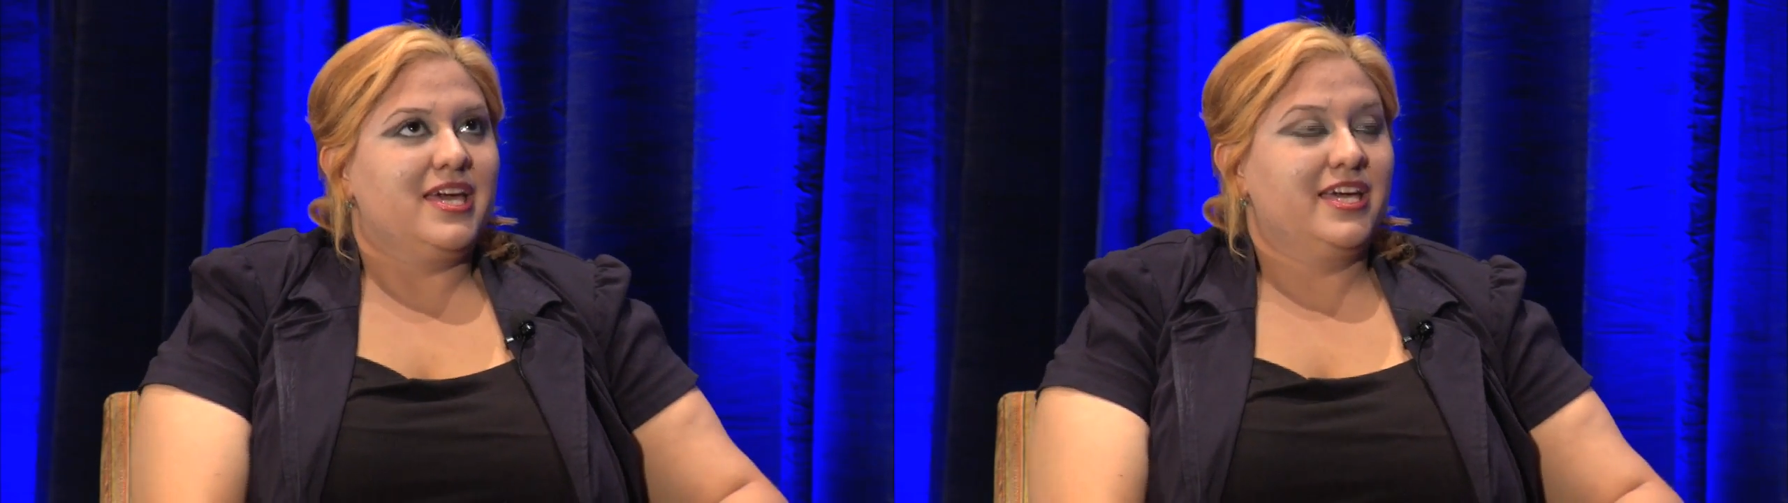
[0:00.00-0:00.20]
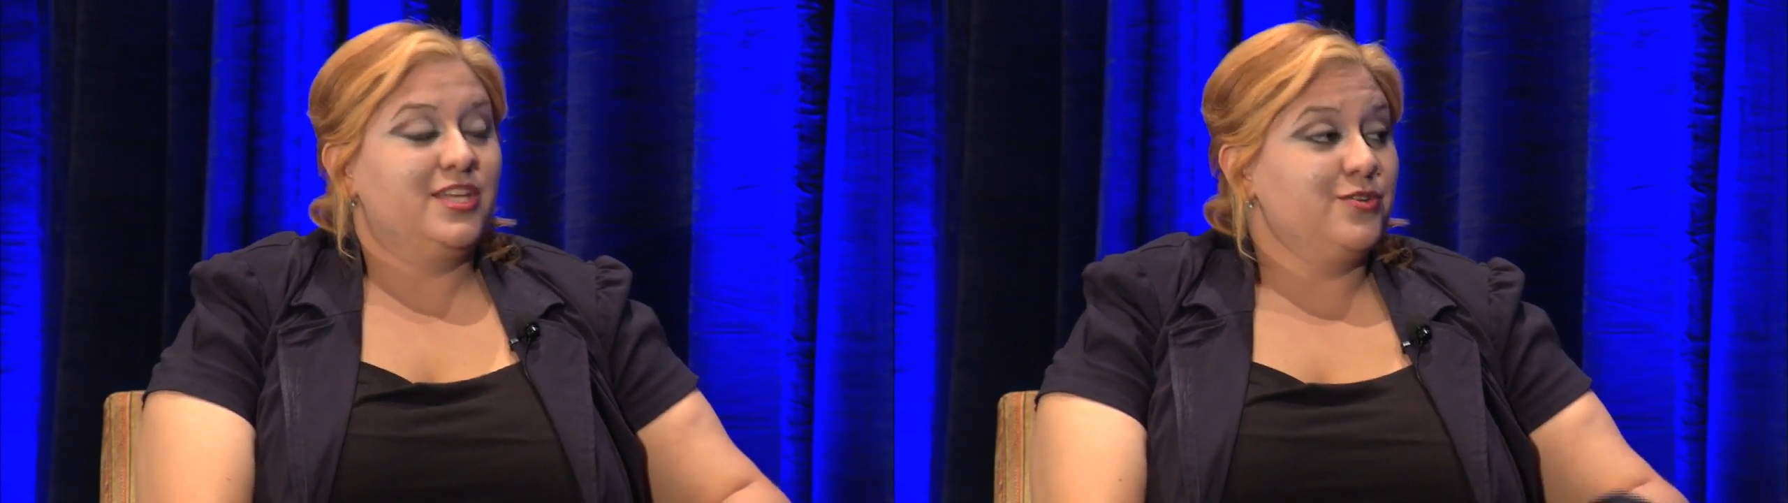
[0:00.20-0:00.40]

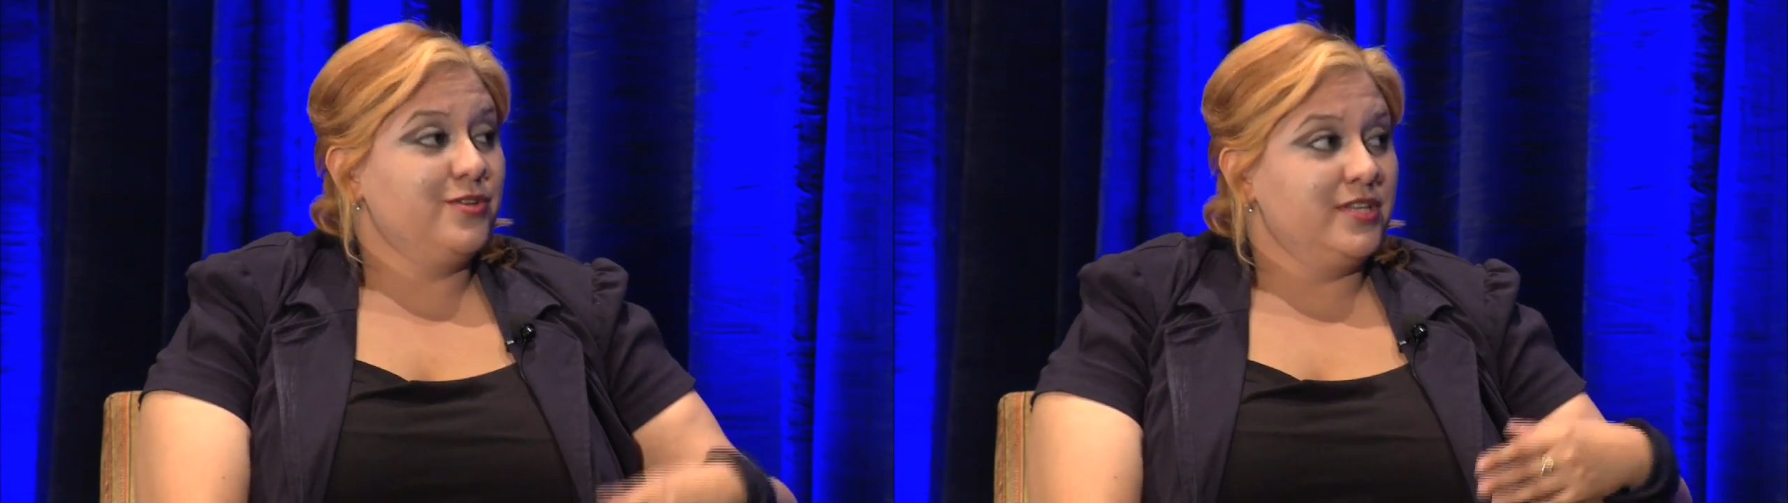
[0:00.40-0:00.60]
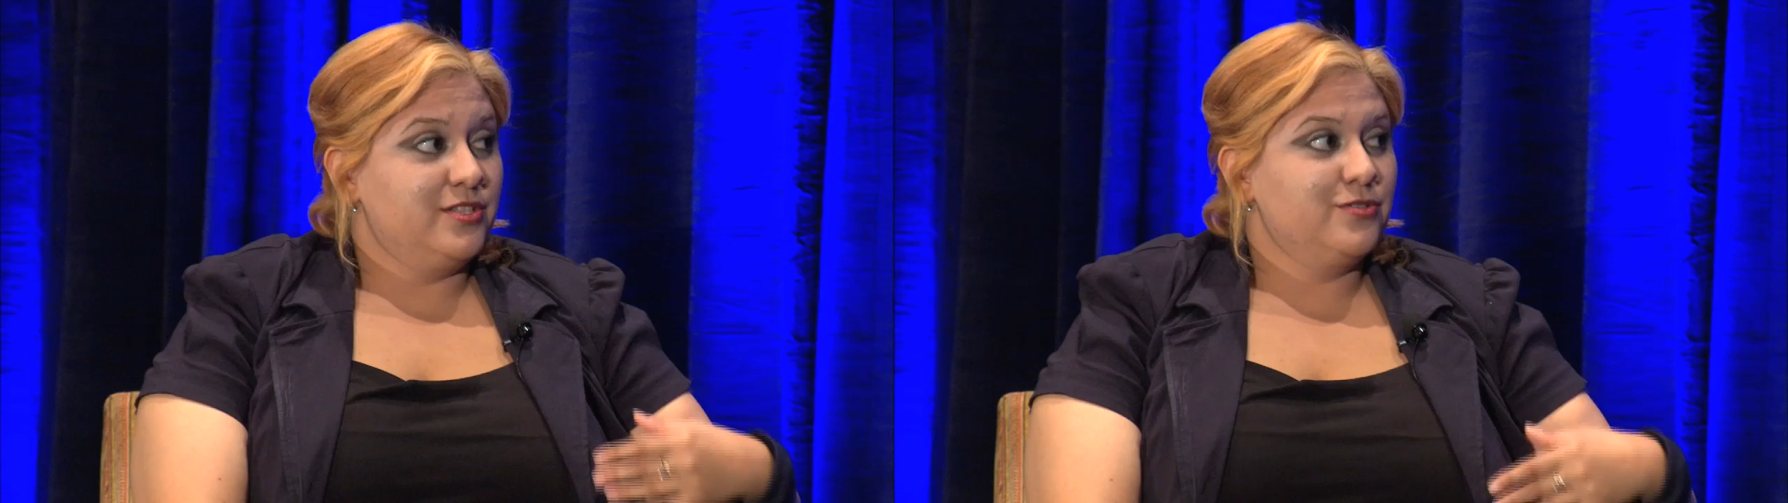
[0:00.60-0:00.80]
And you
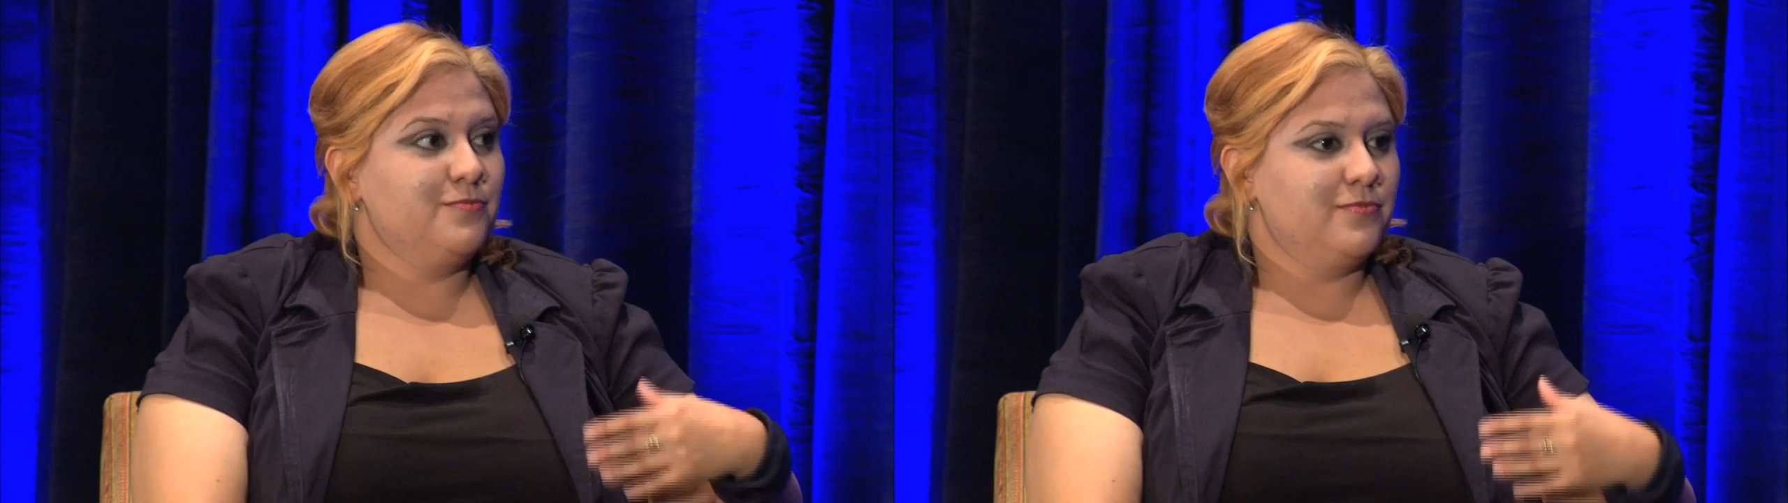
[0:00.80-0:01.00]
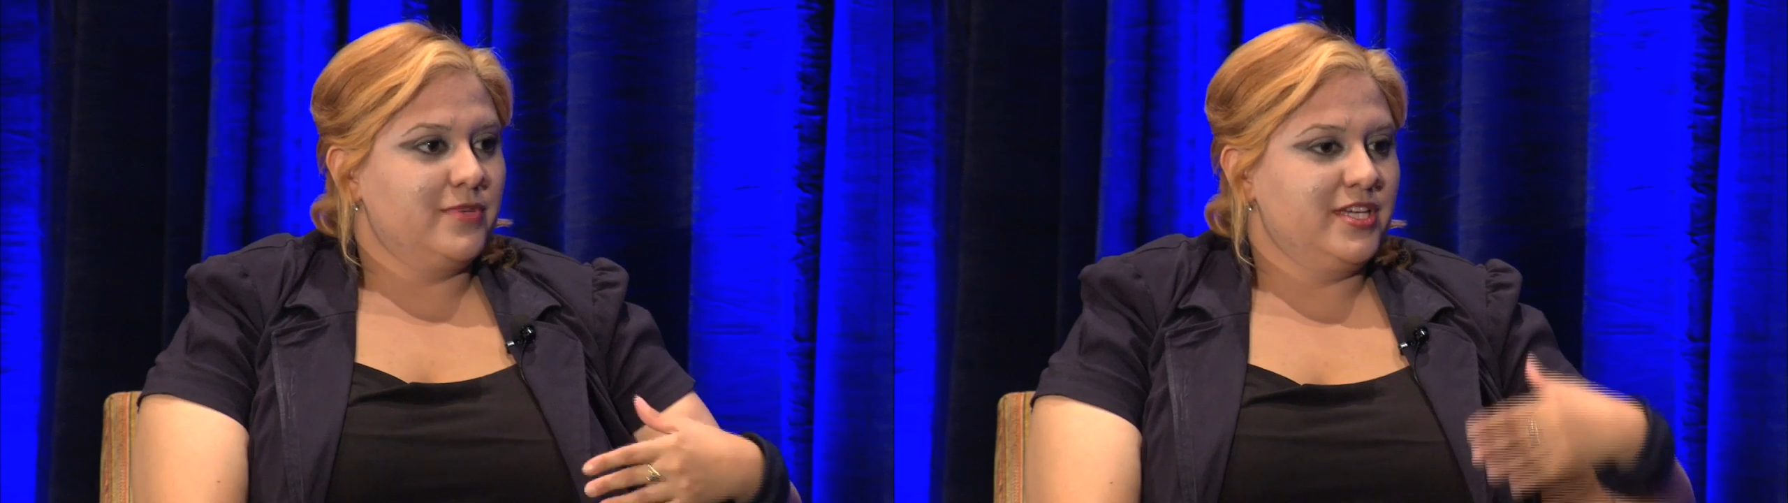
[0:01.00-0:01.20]
need
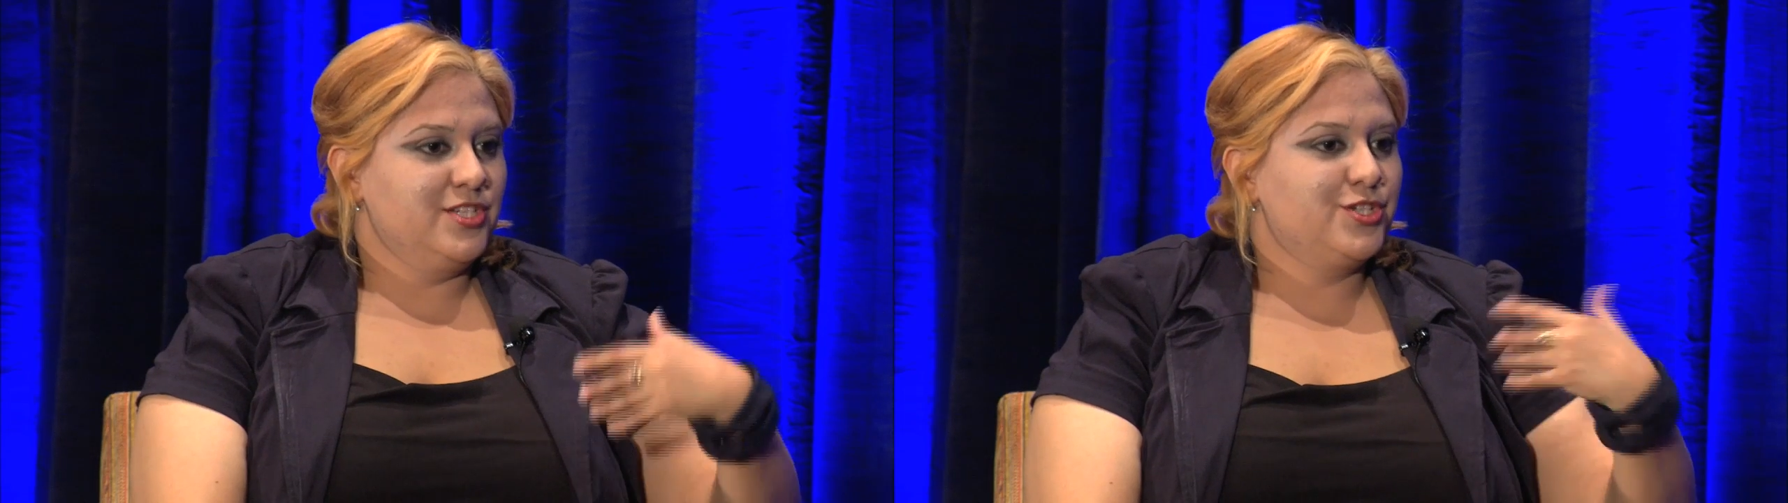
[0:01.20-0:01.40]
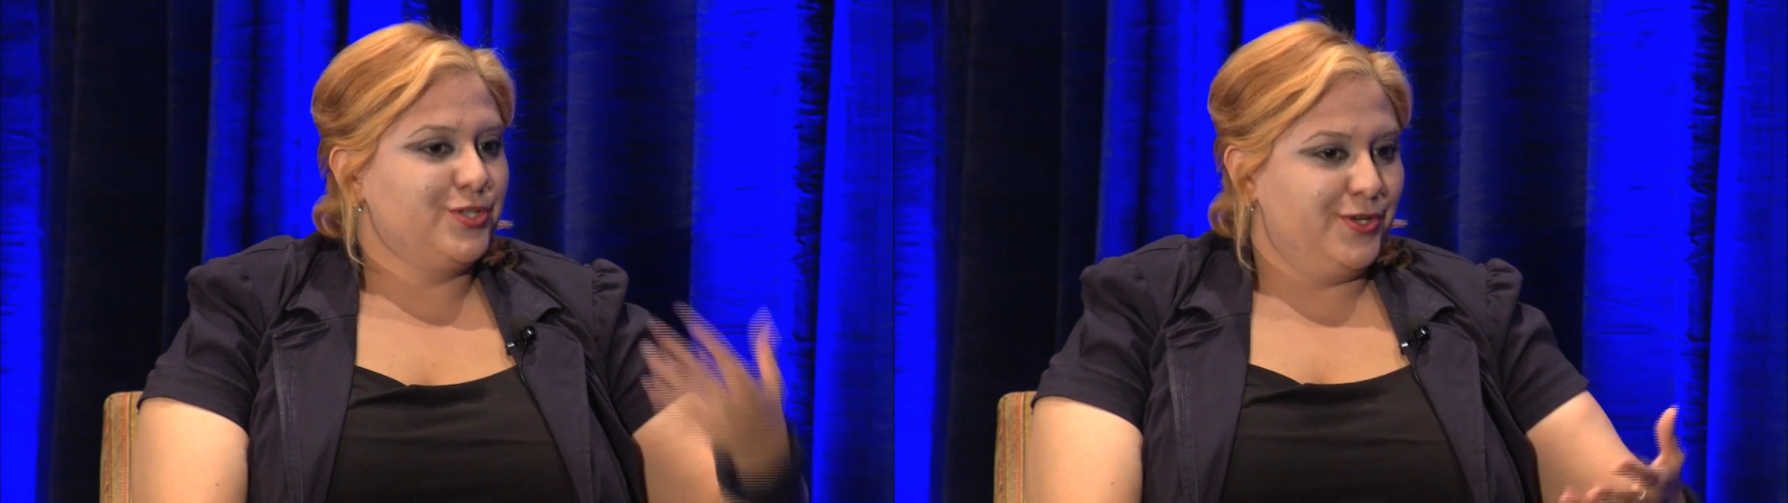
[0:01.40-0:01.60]
to
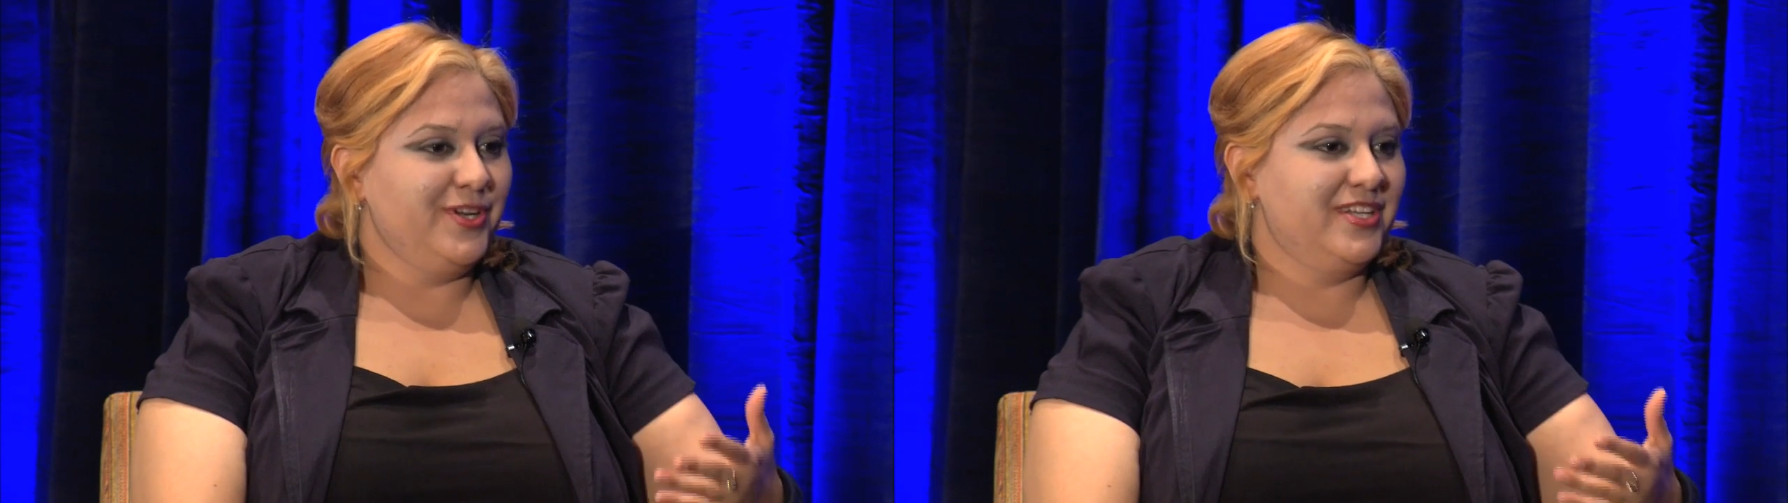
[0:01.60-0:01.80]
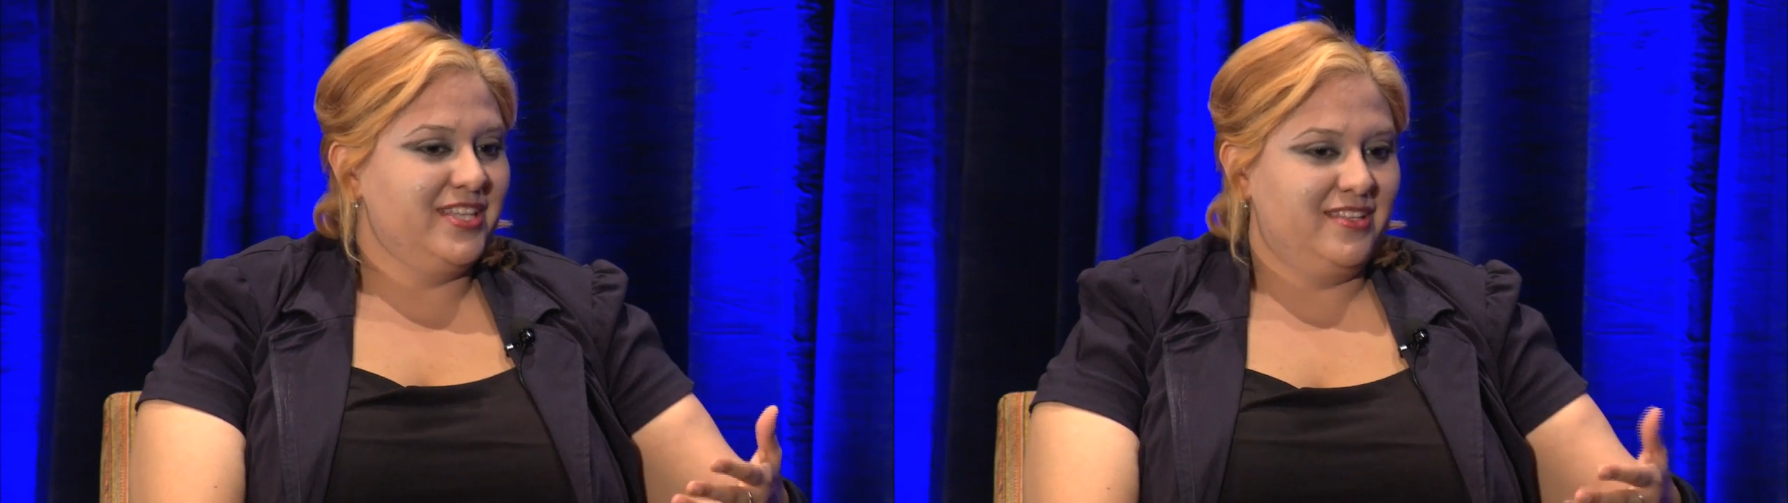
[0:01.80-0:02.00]

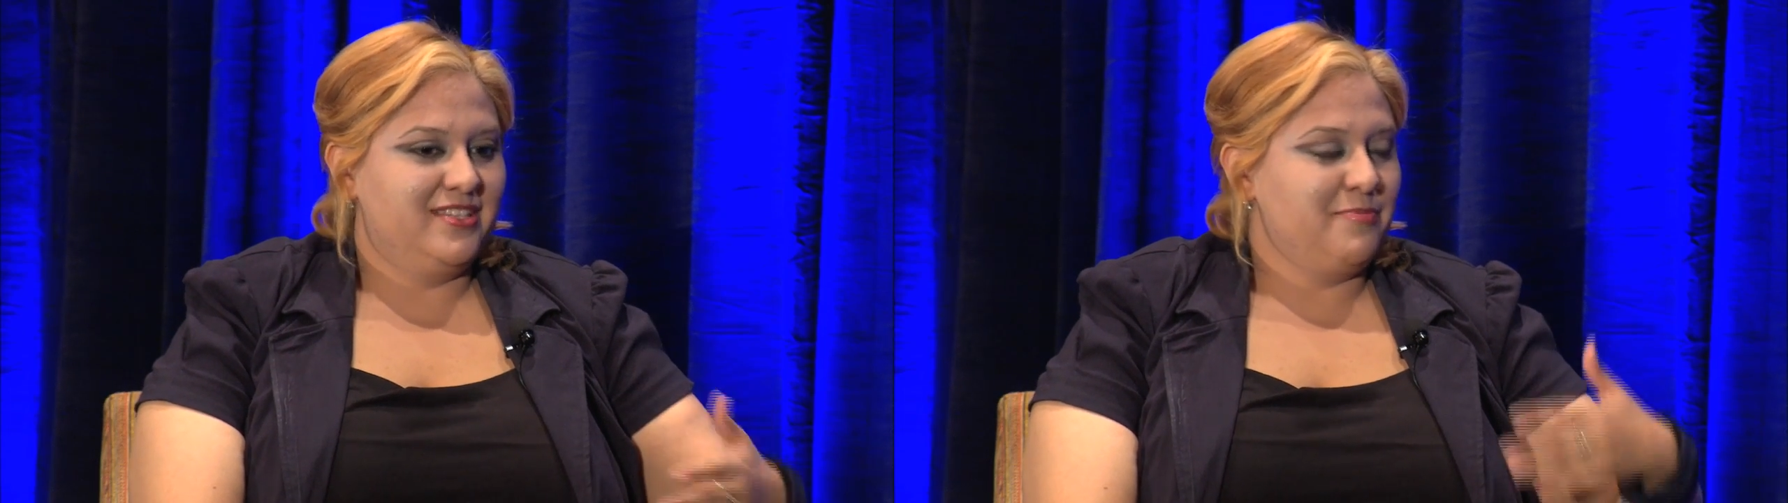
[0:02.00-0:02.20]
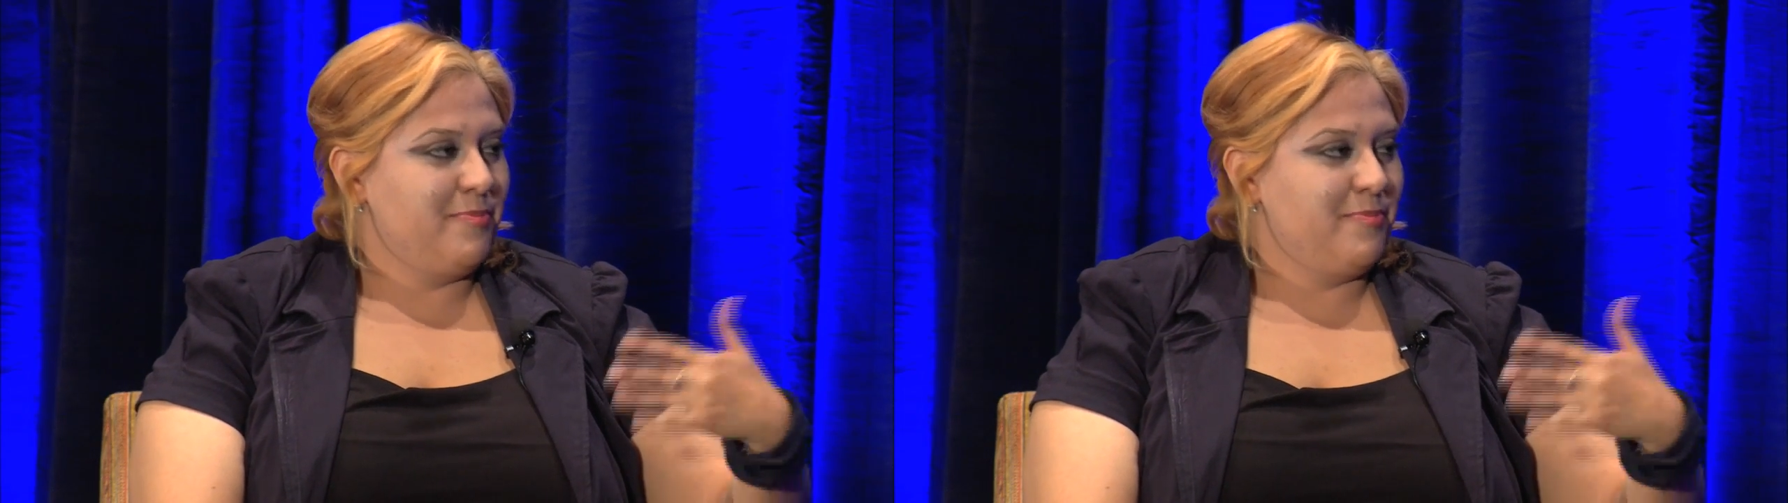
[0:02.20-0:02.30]
ensure that the